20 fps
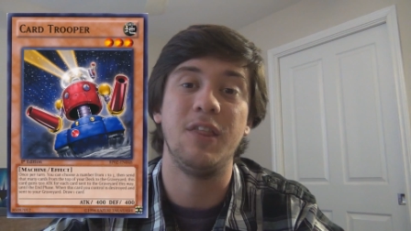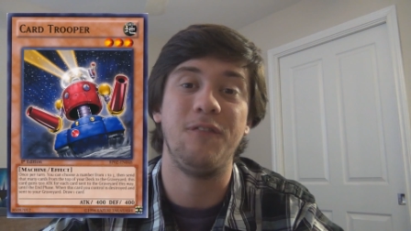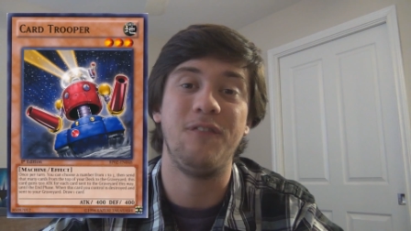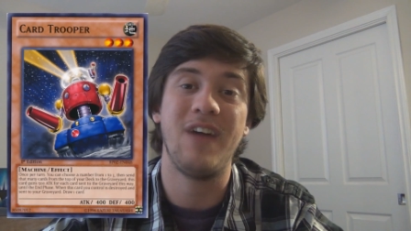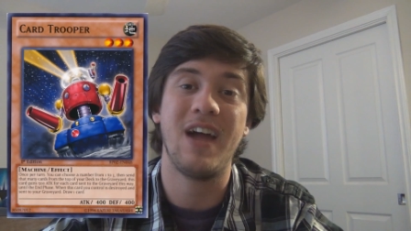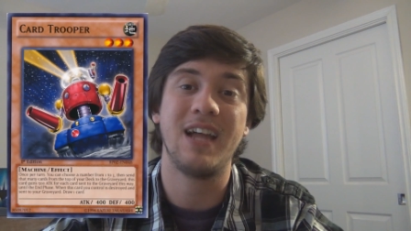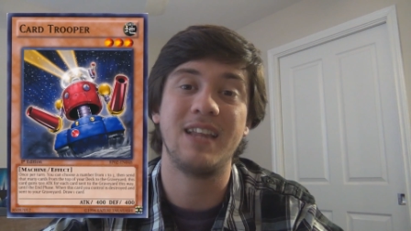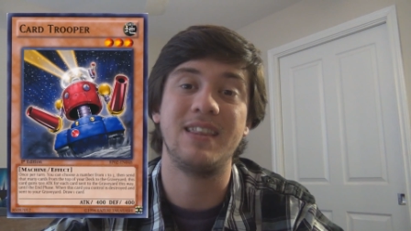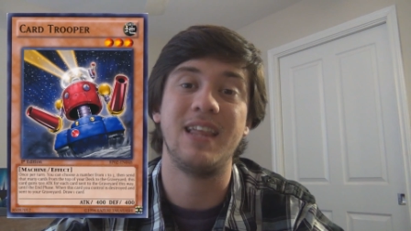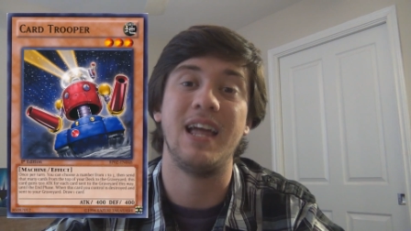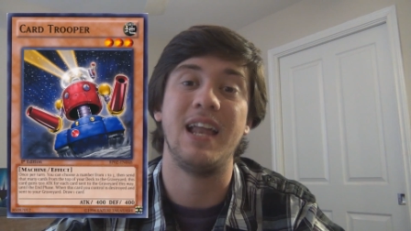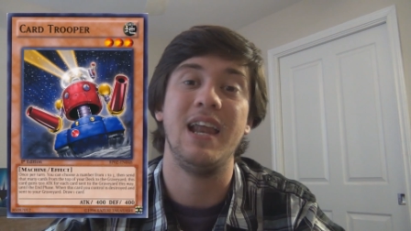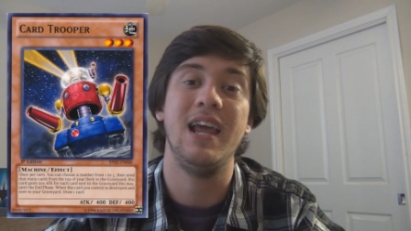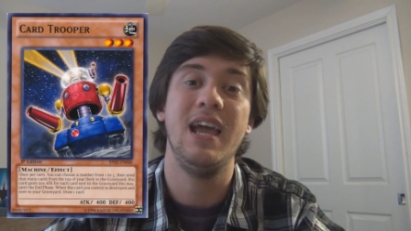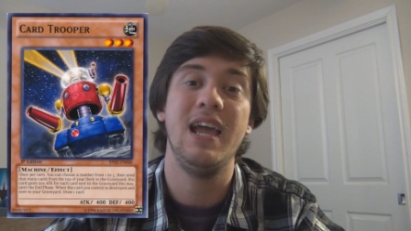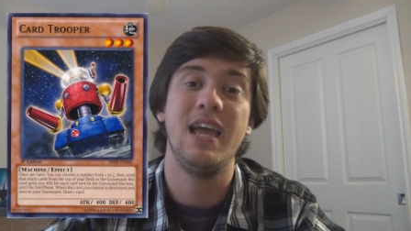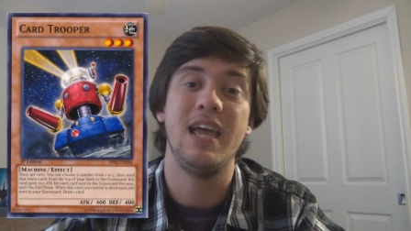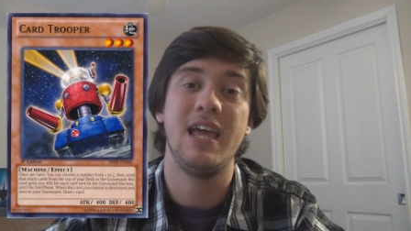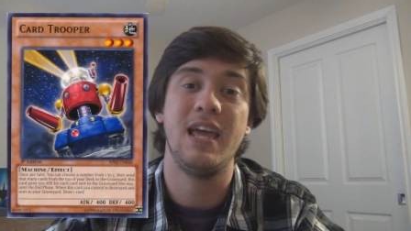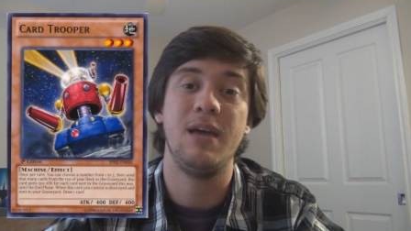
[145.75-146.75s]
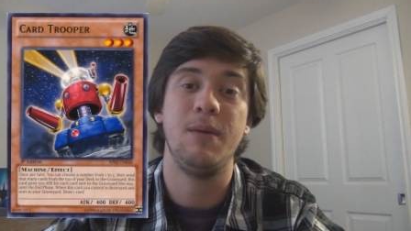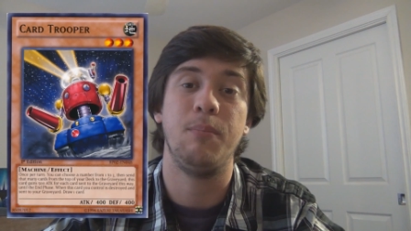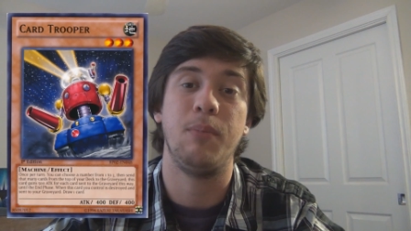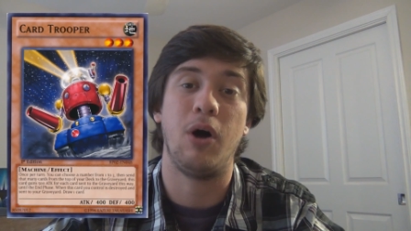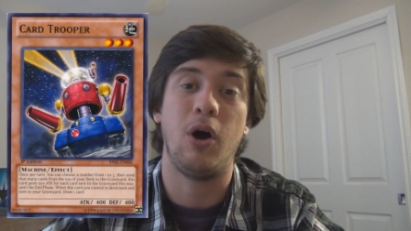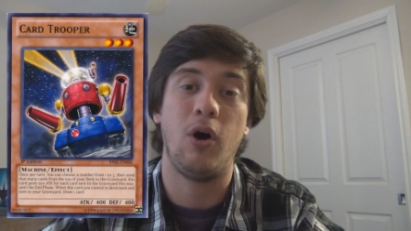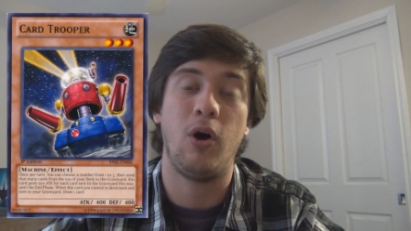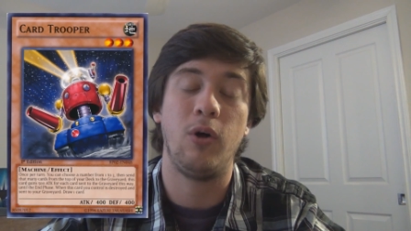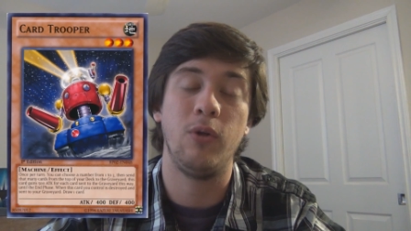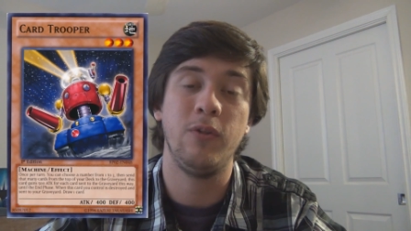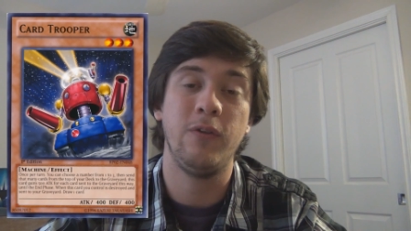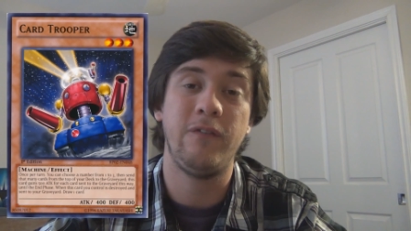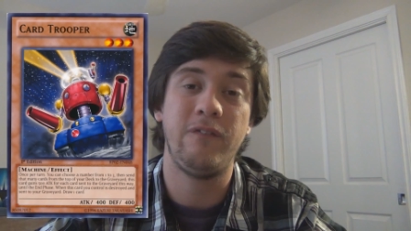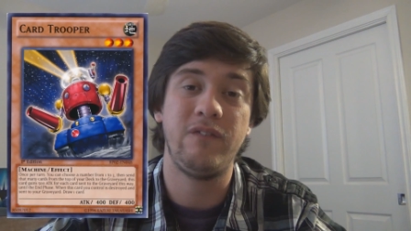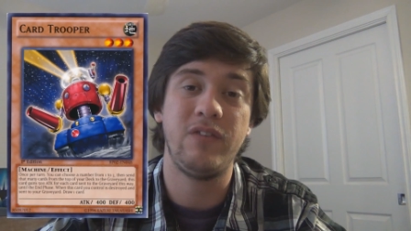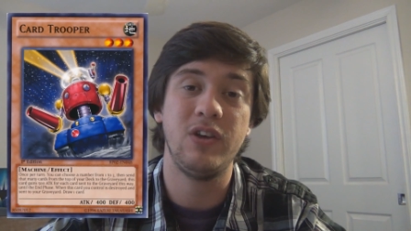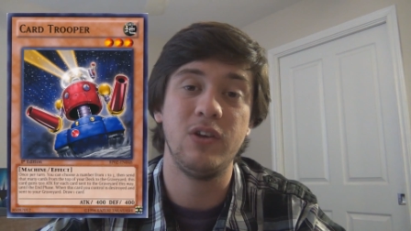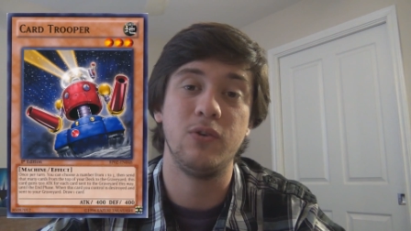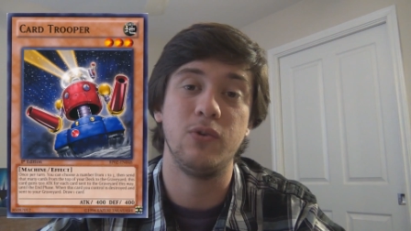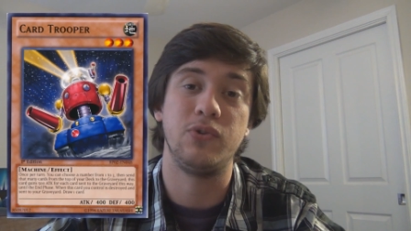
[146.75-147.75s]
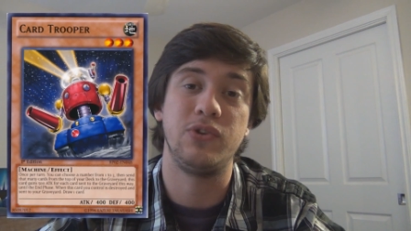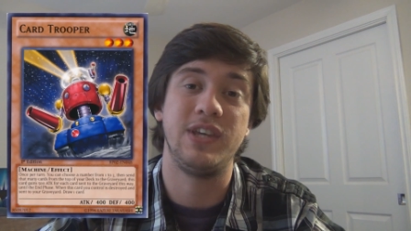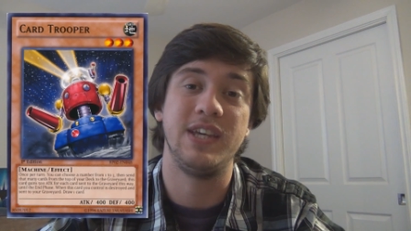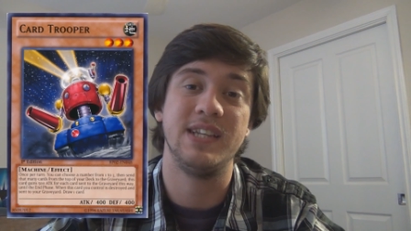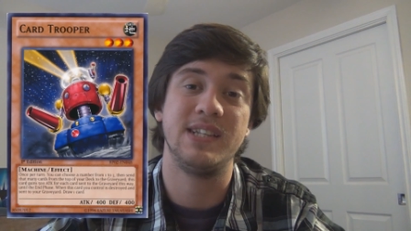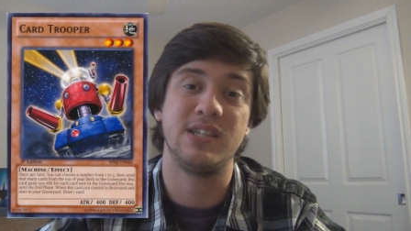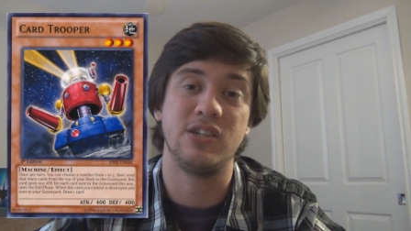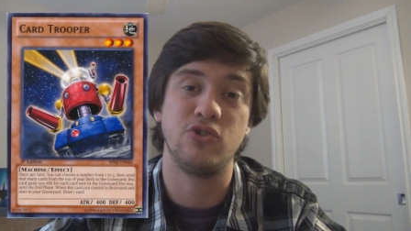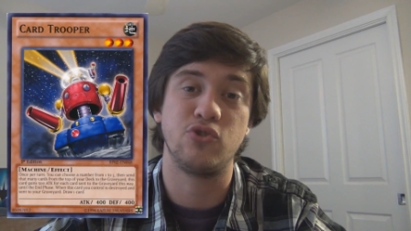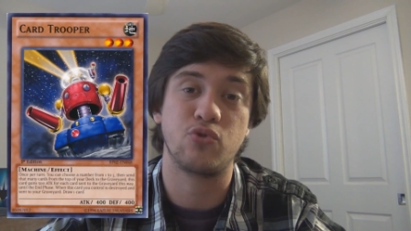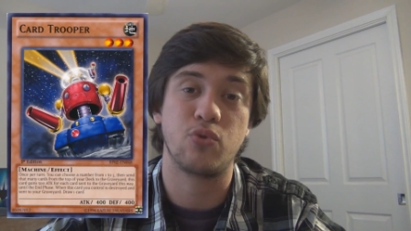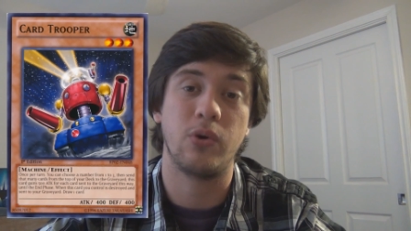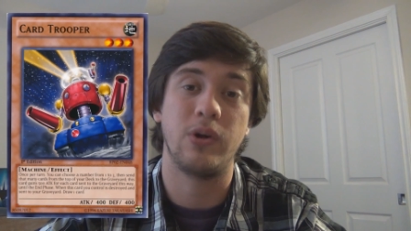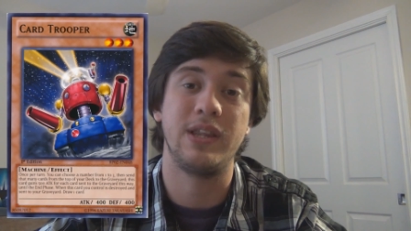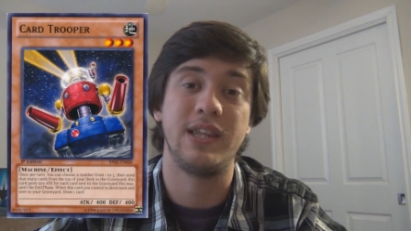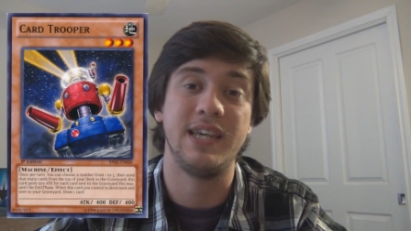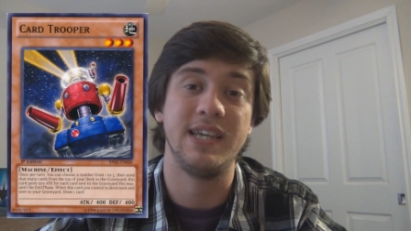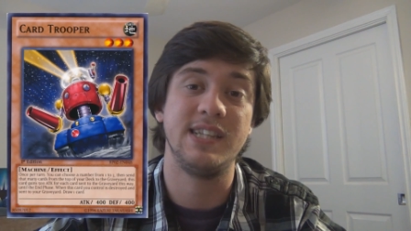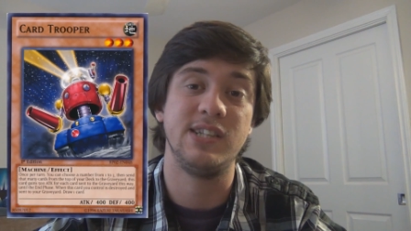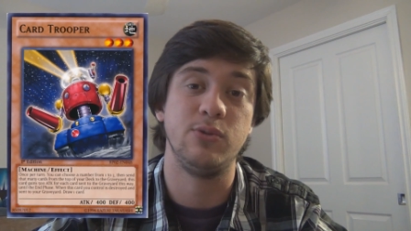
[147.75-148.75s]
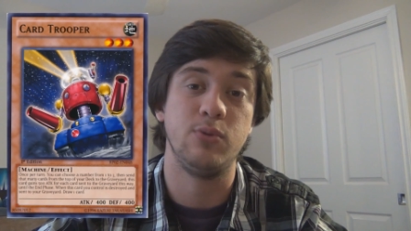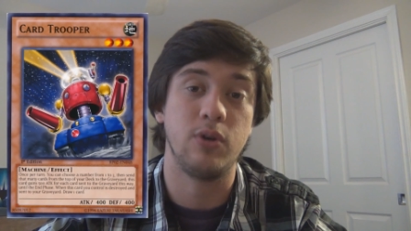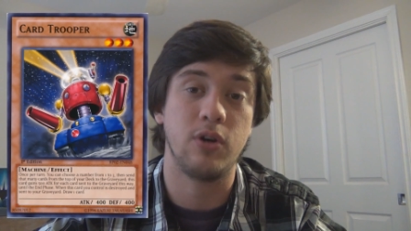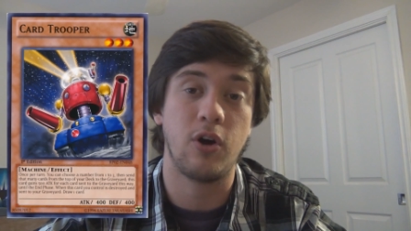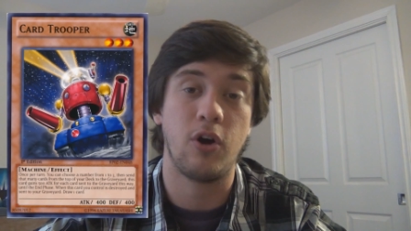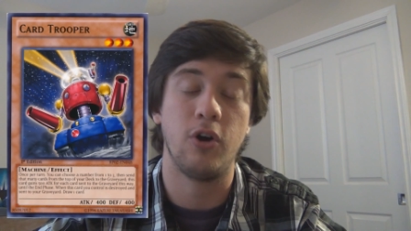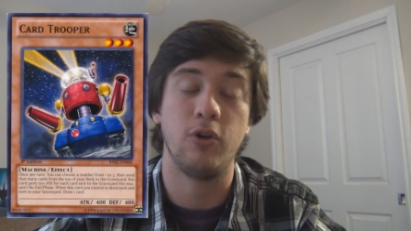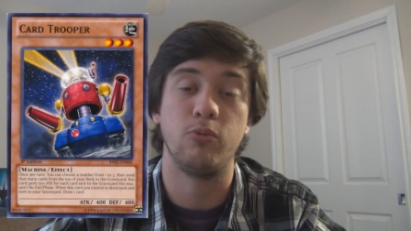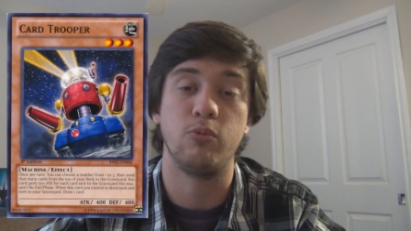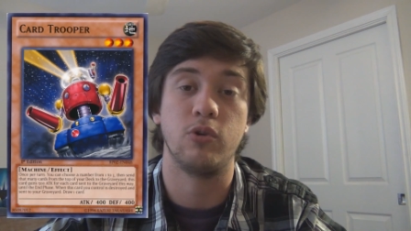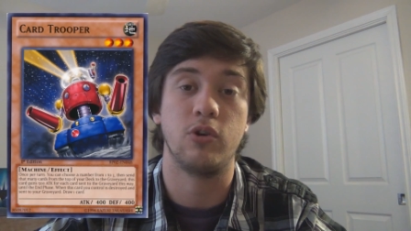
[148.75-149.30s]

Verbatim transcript: the fact that him on the field gets destroyed gets you a card,